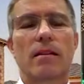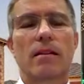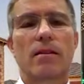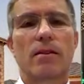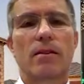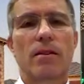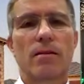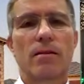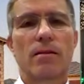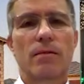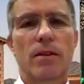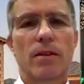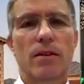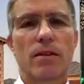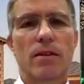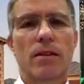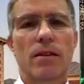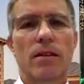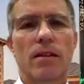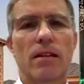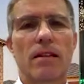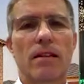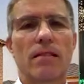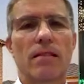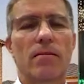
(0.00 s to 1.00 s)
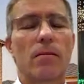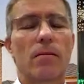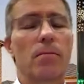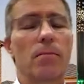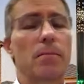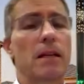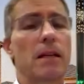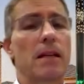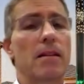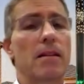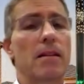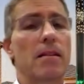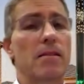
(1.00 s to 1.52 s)
universities will
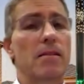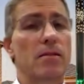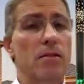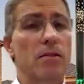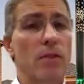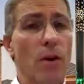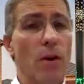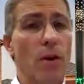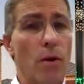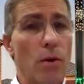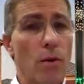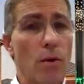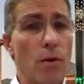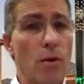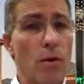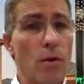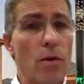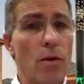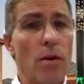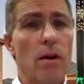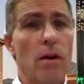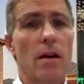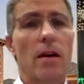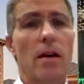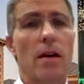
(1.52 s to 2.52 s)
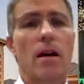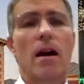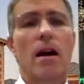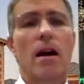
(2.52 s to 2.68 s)
be the sole